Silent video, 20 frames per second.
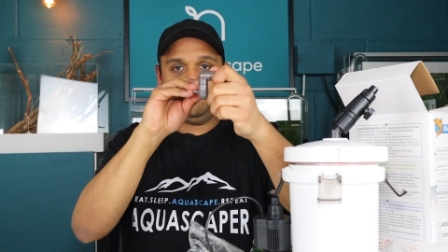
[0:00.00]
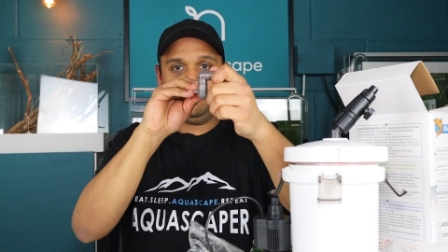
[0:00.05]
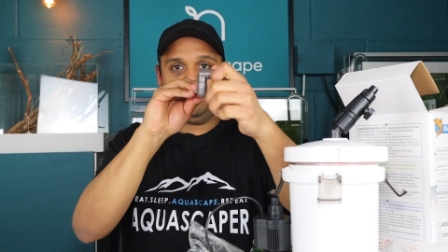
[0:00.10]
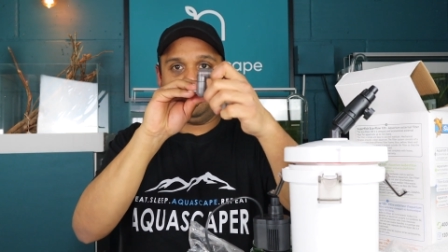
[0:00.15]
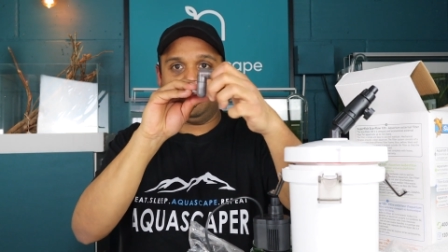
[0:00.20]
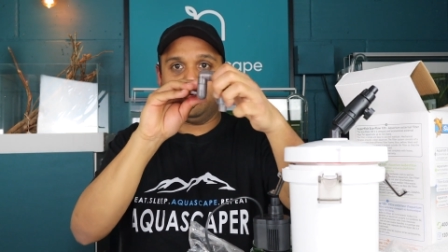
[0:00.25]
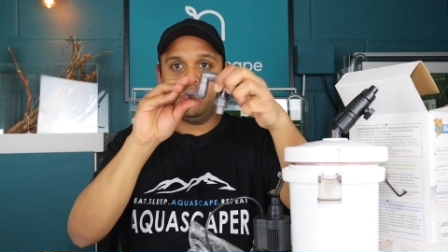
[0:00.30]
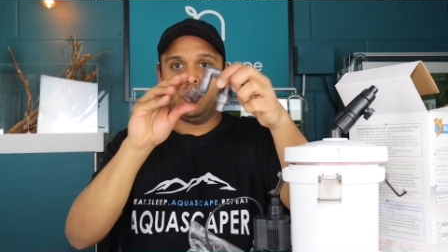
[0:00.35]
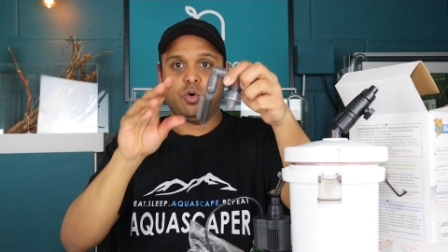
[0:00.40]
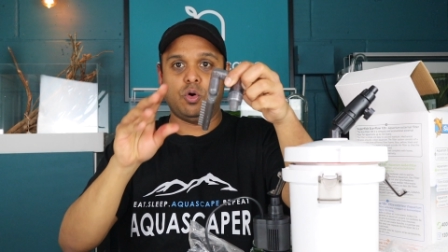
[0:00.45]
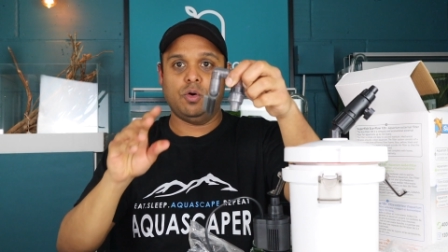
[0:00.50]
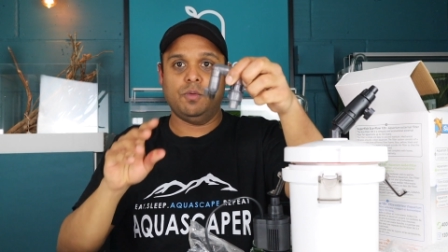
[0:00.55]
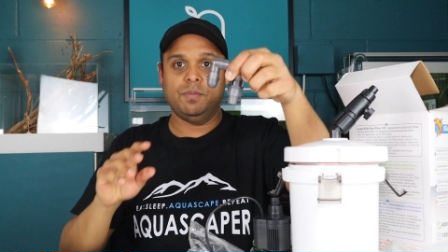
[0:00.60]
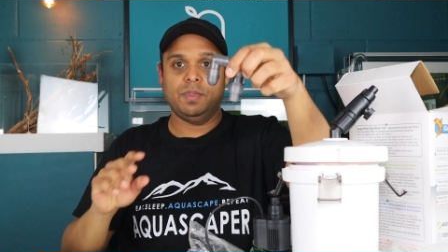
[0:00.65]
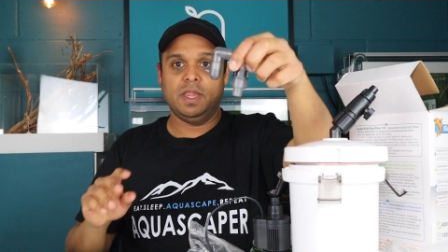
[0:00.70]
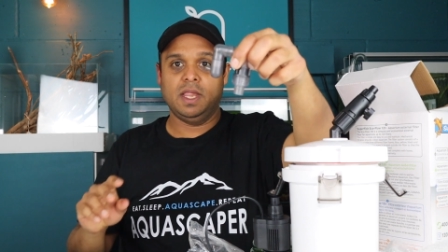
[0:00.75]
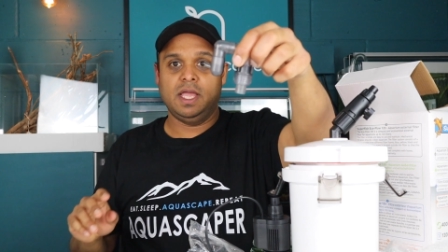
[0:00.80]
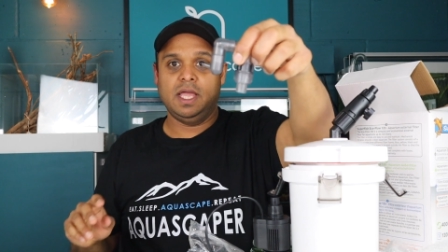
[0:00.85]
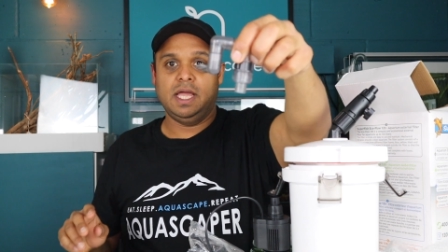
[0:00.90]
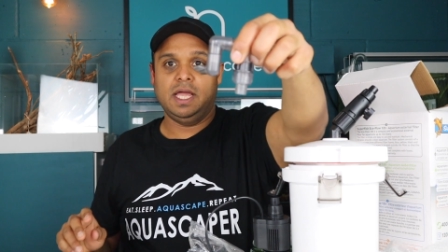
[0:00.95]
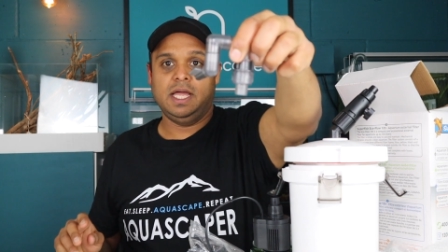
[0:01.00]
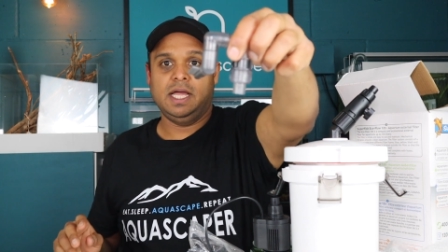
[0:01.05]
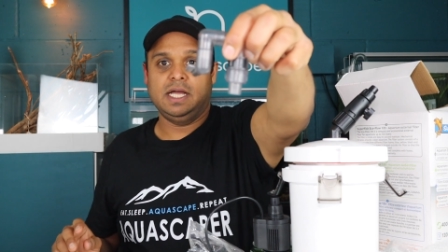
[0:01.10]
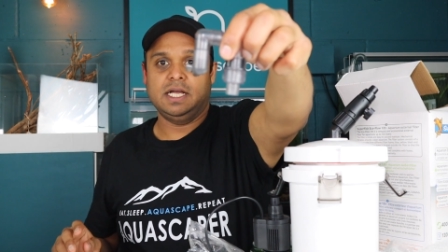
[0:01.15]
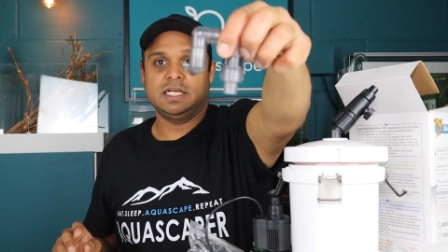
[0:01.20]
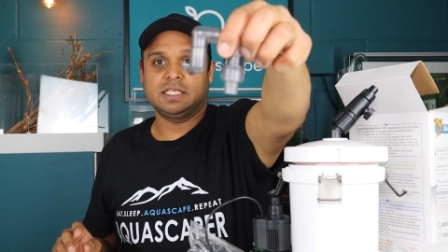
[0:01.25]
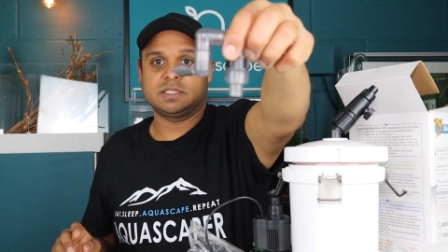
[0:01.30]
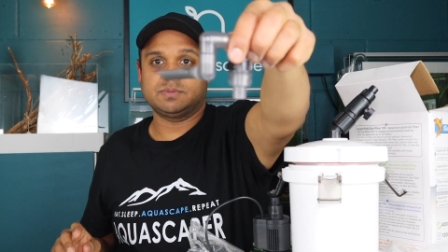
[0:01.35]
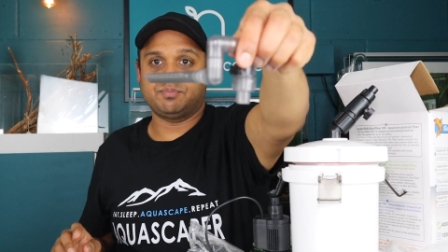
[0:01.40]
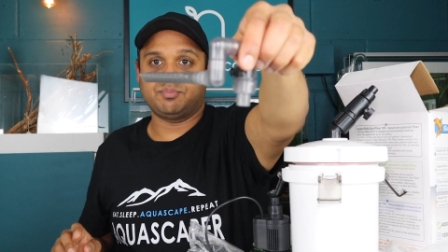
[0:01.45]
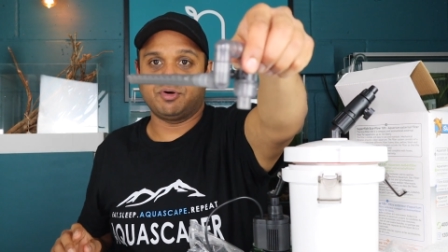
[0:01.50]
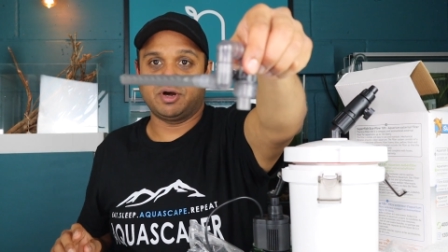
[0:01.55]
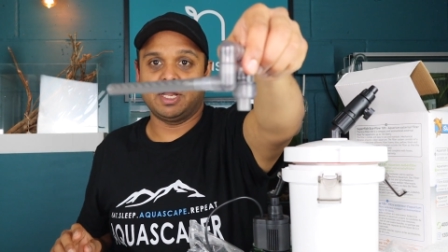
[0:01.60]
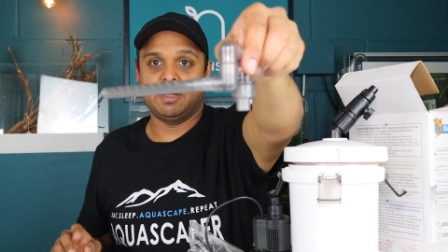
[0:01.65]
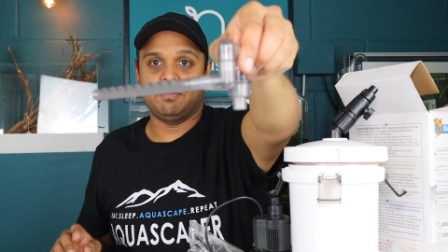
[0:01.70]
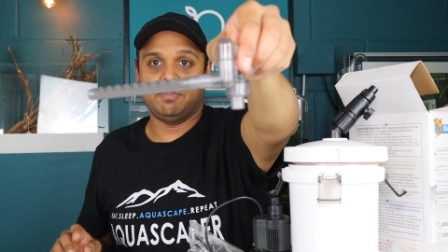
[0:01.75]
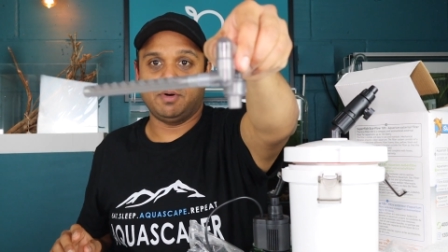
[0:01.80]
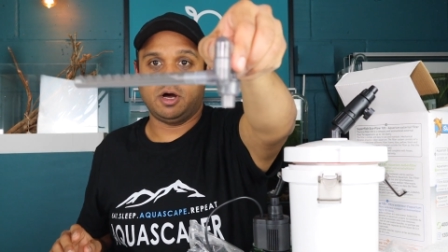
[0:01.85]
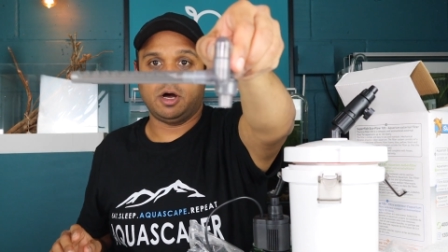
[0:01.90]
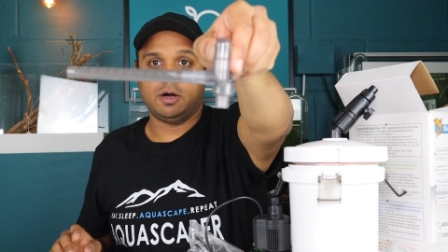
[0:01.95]
for a
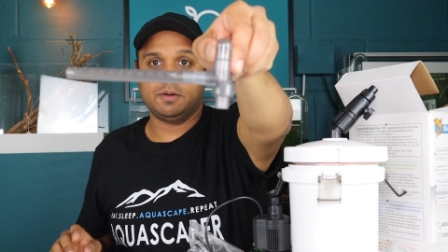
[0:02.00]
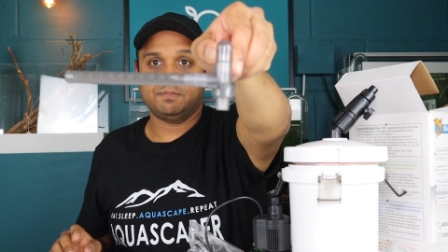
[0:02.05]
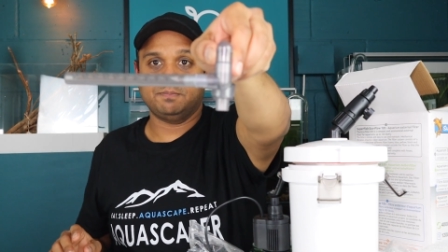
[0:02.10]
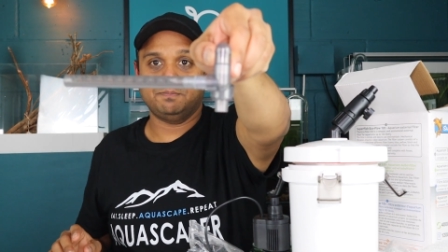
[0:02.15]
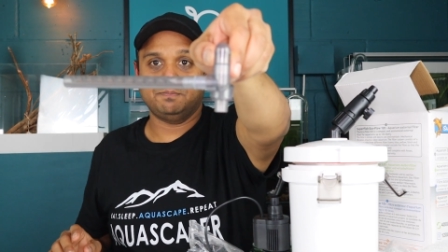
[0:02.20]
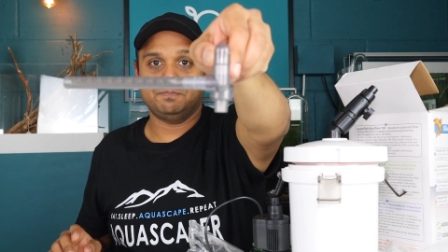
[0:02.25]
spray bar.